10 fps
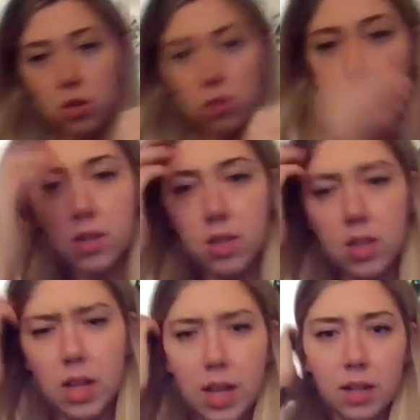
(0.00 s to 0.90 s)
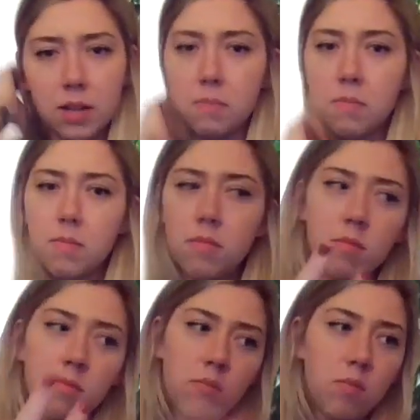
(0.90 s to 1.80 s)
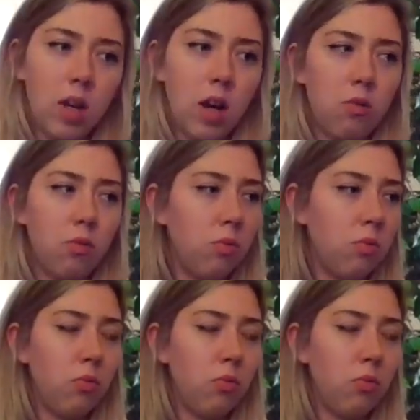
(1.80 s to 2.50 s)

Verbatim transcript: So just like how